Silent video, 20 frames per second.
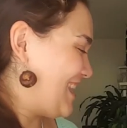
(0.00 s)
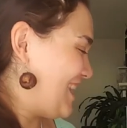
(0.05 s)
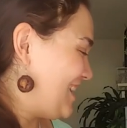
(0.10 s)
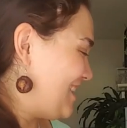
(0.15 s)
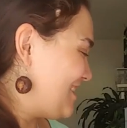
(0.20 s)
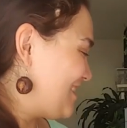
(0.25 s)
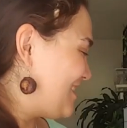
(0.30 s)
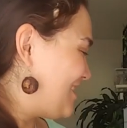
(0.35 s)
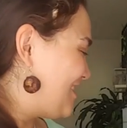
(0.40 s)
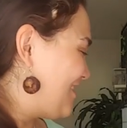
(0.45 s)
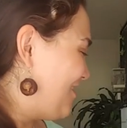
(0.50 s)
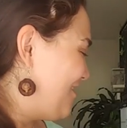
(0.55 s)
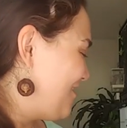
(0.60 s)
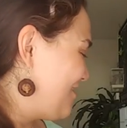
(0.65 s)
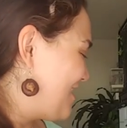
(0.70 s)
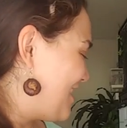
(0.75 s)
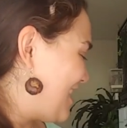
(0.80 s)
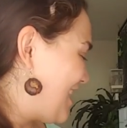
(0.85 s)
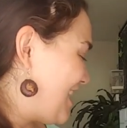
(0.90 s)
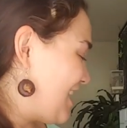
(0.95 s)
That is so
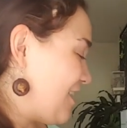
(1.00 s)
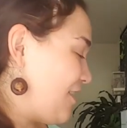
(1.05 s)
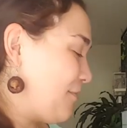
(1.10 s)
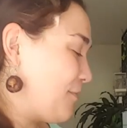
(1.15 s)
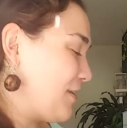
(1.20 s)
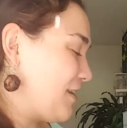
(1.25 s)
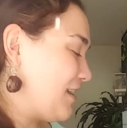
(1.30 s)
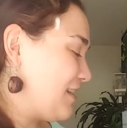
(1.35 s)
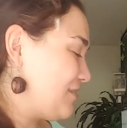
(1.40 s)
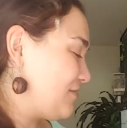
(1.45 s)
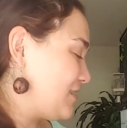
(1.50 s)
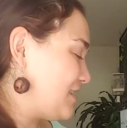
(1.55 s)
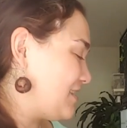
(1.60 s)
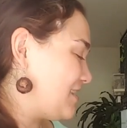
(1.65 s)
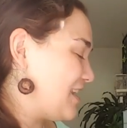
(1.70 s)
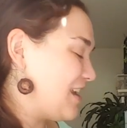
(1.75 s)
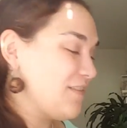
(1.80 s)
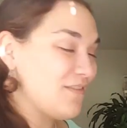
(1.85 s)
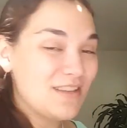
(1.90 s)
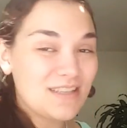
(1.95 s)
neat. I'm gonna have to
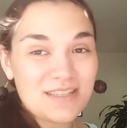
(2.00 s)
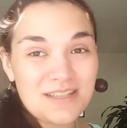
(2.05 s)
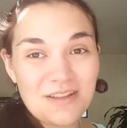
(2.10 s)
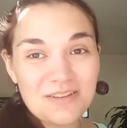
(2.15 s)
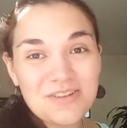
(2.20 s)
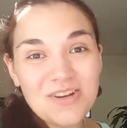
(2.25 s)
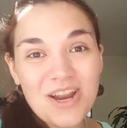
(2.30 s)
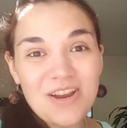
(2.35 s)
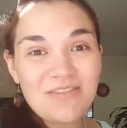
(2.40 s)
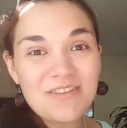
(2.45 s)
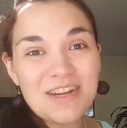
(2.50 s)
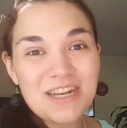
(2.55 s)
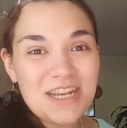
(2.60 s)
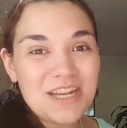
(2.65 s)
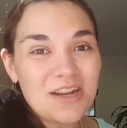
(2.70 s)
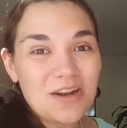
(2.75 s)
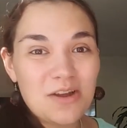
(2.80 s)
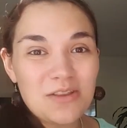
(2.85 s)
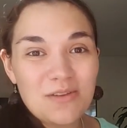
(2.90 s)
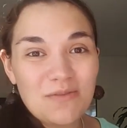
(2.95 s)
save this and I'll try
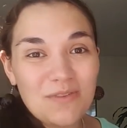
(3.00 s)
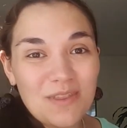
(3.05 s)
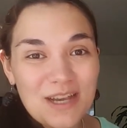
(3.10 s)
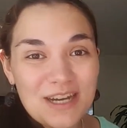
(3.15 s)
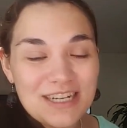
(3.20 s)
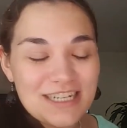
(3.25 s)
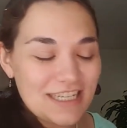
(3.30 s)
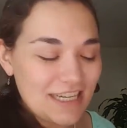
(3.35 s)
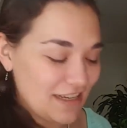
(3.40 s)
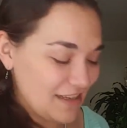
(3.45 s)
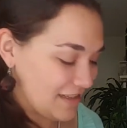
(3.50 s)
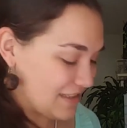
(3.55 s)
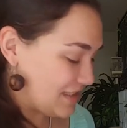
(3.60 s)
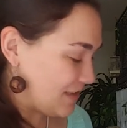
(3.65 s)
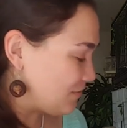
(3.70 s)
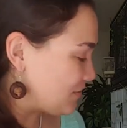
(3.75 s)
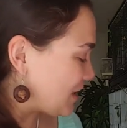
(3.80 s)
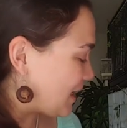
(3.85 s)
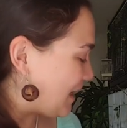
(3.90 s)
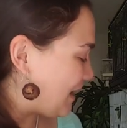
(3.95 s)
reading it on the vlog channel
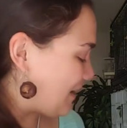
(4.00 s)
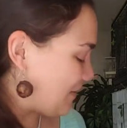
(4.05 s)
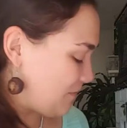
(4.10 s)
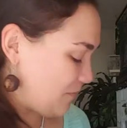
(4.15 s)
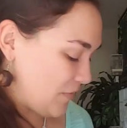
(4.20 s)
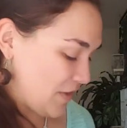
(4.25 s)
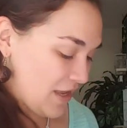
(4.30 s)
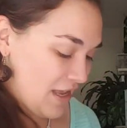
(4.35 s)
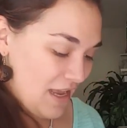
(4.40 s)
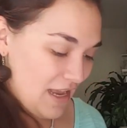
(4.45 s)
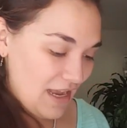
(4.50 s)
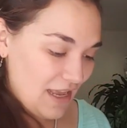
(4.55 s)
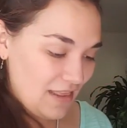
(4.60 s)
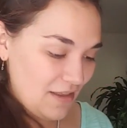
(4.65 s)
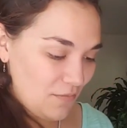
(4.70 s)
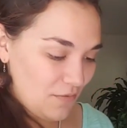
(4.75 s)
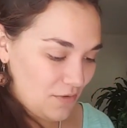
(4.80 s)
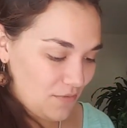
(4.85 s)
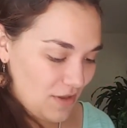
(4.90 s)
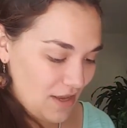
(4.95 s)
sometime. And
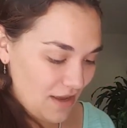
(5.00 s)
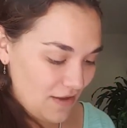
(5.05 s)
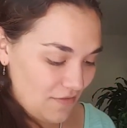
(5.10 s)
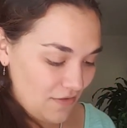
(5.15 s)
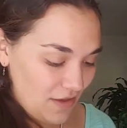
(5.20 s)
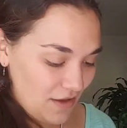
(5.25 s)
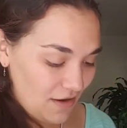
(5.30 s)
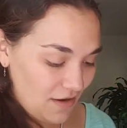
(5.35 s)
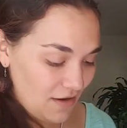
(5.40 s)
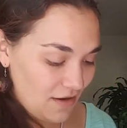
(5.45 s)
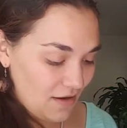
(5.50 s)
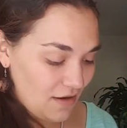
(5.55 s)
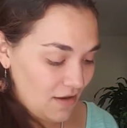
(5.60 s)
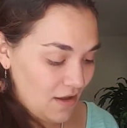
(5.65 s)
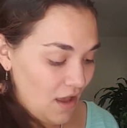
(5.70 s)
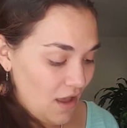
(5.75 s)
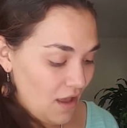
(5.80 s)
then what do we have here?